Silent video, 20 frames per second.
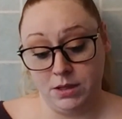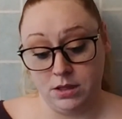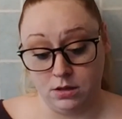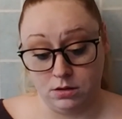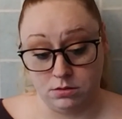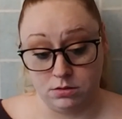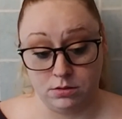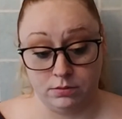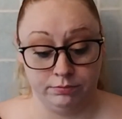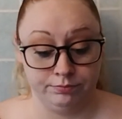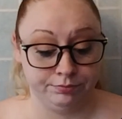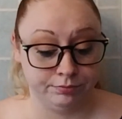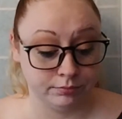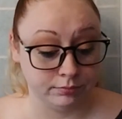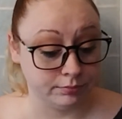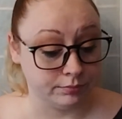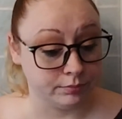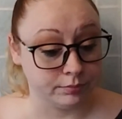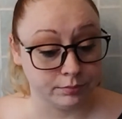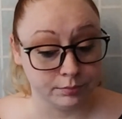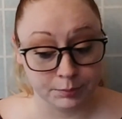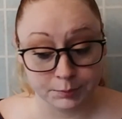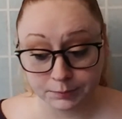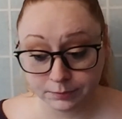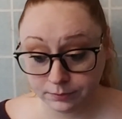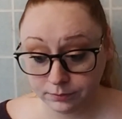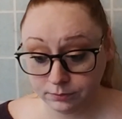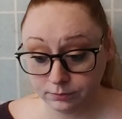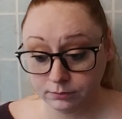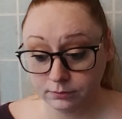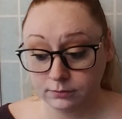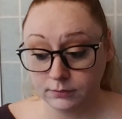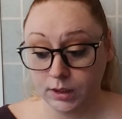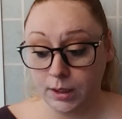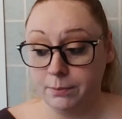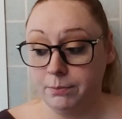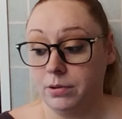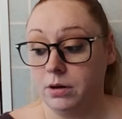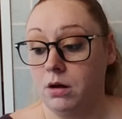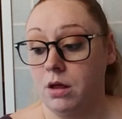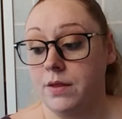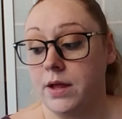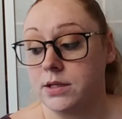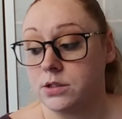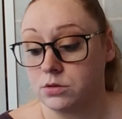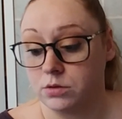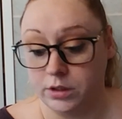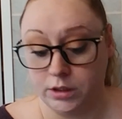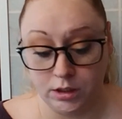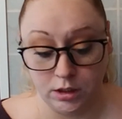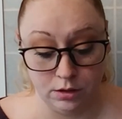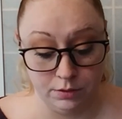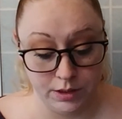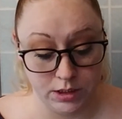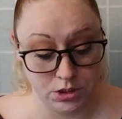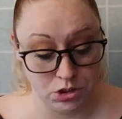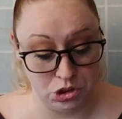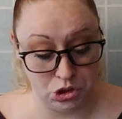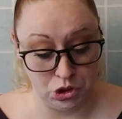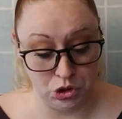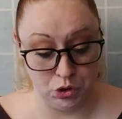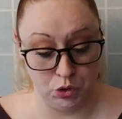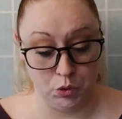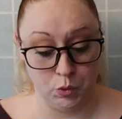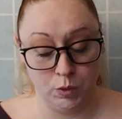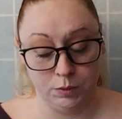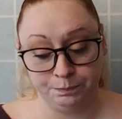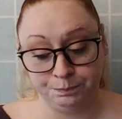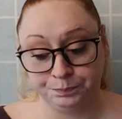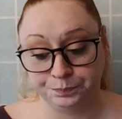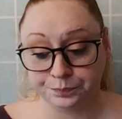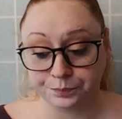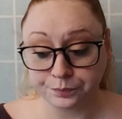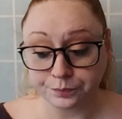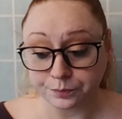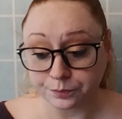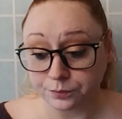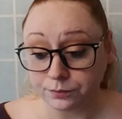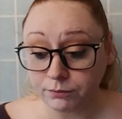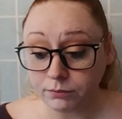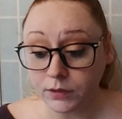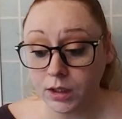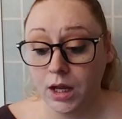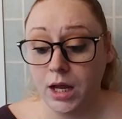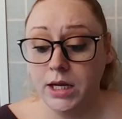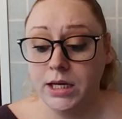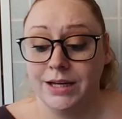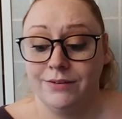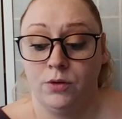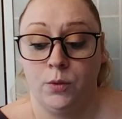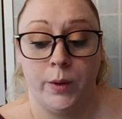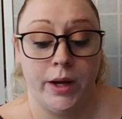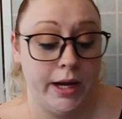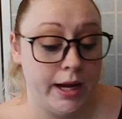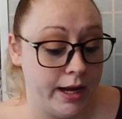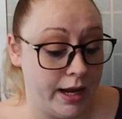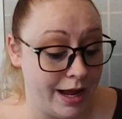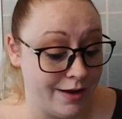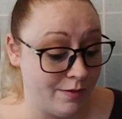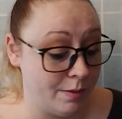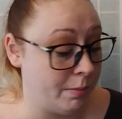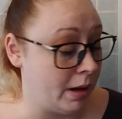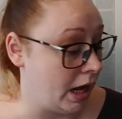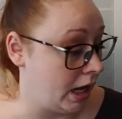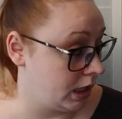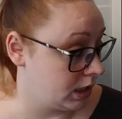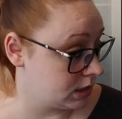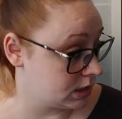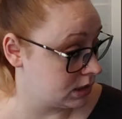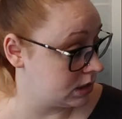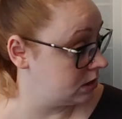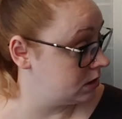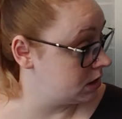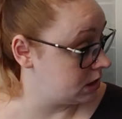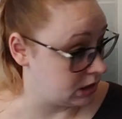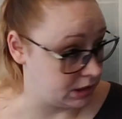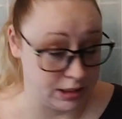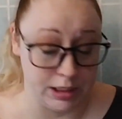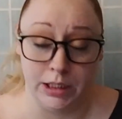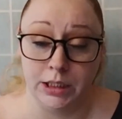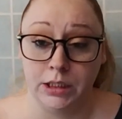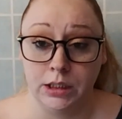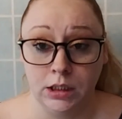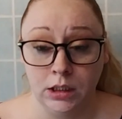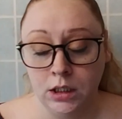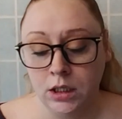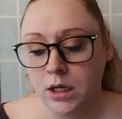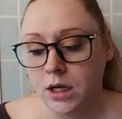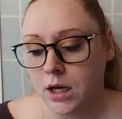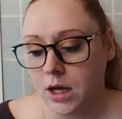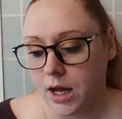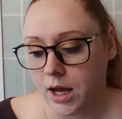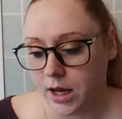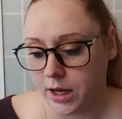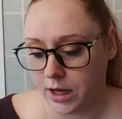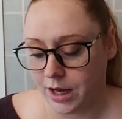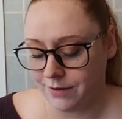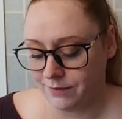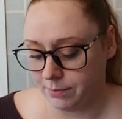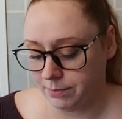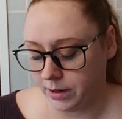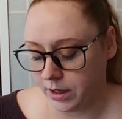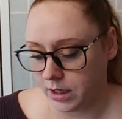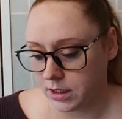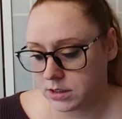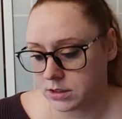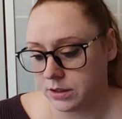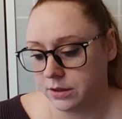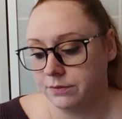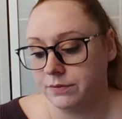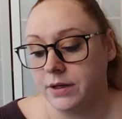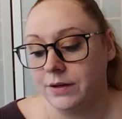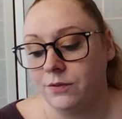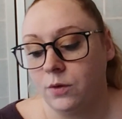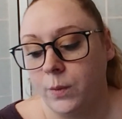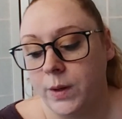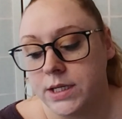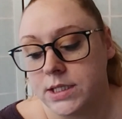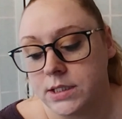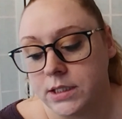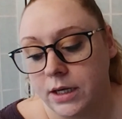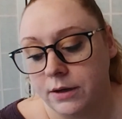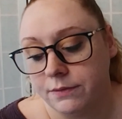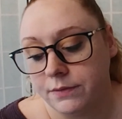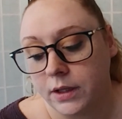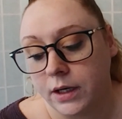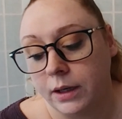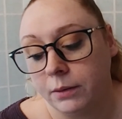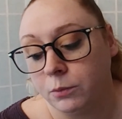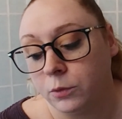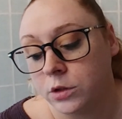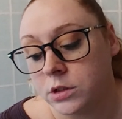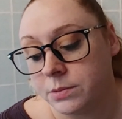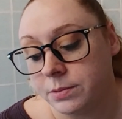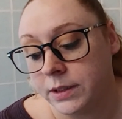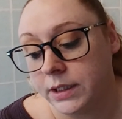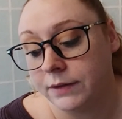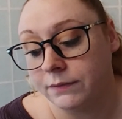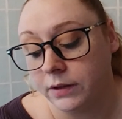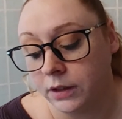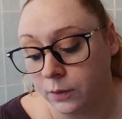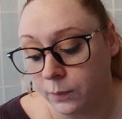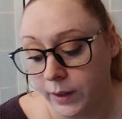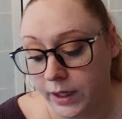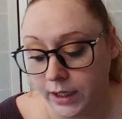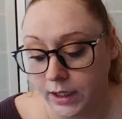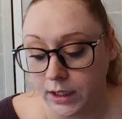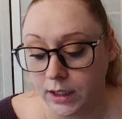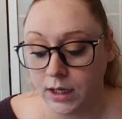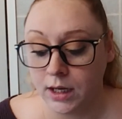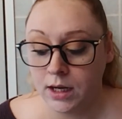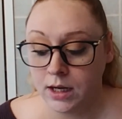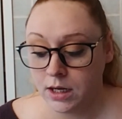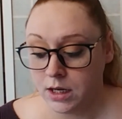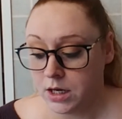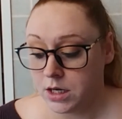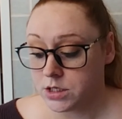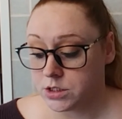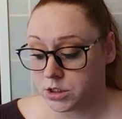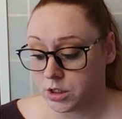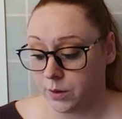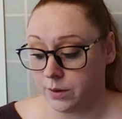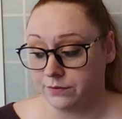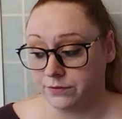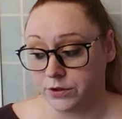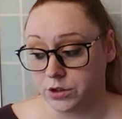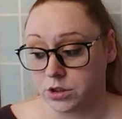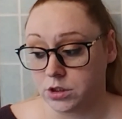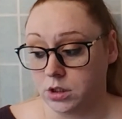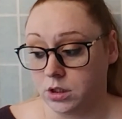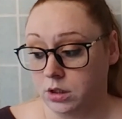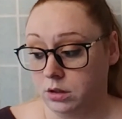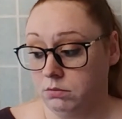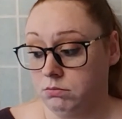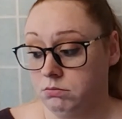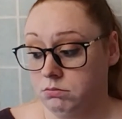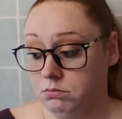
me those. But all that's going to go into a giveaway. I have a box still. I have a box of giveaway stuff that I'm going to be giving away. So if you're